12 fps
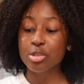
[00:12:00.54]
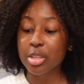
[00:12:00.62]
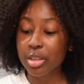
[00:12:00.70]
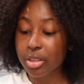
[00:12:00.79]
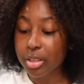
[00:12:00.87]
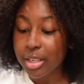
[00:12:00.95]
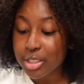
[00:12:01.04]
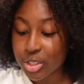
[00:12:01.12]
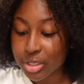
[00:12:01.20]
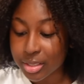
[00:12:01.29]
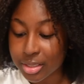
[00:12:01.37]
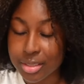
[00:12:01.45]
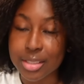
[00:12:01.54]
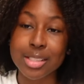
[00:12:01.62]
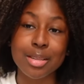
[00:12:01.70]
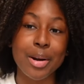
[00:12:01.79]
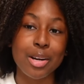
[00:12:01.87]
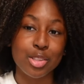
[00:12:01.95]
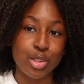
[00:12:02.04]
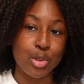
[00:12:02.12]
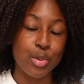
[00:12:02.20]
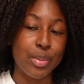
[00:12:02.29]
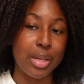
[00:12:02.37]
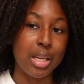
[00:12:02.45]
circulation is about
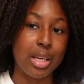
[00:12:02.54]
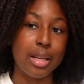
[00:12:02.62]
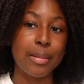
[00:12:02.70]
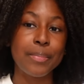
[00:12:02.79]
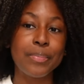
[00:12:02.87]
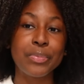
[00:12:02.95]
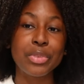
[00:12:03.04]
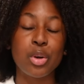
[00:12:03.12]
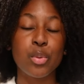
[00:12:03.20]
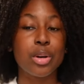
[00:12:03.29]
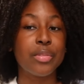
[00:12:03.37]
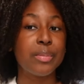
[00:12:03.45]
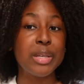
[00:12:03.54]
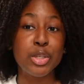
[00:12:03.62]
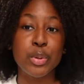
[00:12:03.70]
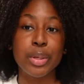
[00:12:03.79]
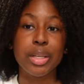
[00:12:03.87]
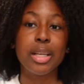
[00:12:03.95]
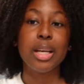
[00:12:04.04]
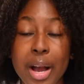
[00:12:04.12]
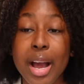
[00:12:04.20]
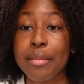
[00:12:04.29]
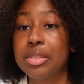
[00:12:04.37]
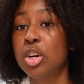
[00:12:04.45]
to be what I'm gonna be doing. I
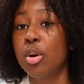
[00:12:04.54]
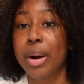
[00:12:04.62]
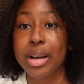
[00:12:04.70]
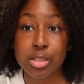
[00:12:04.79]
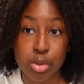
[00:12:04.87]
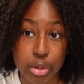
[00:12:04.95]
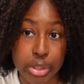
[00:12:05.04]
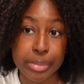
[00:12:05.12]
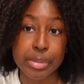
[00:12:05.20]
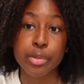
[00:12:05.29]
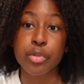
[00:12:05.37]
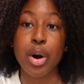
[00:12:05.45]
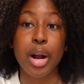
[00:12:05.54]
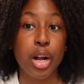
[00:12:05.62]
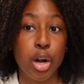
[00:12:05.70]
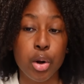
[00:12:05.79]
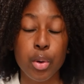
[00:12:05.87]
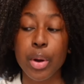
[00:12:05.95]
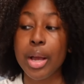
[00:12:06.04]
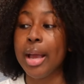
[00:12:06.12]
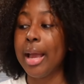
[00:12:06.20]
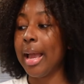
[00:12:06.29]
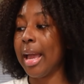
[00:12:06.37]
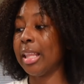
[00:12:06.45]
have to go buy scrubs before I go.
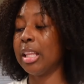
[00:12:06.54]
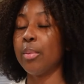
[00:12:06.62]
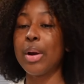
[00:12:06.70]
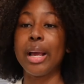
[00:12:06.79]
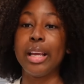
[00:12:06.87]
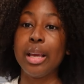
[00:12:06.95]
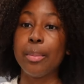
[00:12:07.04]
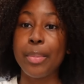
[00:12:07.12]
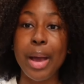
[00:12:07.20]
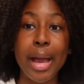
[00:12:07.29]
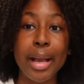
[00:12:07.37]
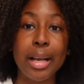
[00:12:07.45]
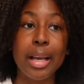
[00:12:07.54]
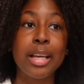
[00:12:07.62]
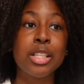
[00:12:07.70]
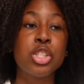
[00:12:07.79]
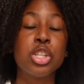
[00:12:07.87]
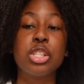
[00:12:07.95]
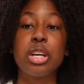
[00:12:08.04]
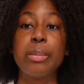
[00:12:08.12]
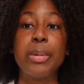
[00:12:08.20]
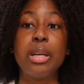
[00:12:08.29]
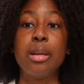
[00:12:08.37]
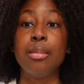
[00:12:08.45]
And then when I get back, it's just gonna
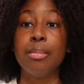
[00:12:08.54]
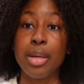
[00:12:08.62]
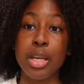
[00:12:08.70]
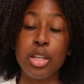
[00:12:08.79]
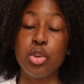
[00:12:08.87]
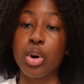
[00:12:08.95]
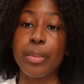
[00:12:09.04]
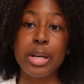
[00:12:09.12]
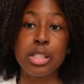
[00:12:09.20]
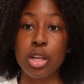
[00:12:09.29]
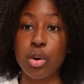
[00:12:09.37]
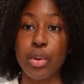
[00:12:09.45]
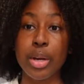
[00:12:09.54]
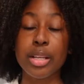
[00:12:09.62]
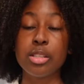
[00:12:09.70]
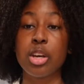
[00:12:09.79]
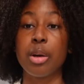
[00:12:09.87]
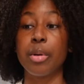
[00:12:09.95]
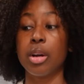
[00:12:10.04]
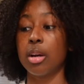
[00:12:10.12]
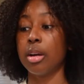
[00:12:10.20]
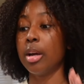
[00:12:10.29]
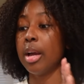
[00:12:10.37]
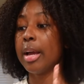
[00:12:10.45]
be me doing my sew-in. So I'm
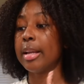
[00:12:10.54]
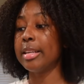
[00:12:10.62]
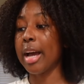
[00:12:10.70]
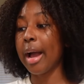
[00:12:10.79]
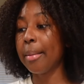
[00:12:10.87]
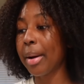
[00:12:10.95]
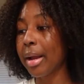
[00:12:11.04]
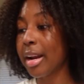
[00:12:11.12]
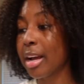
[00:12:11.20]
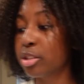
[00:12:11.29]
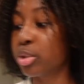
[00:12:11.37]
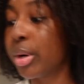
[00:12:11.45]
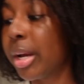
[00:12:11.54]
gonna dye my natural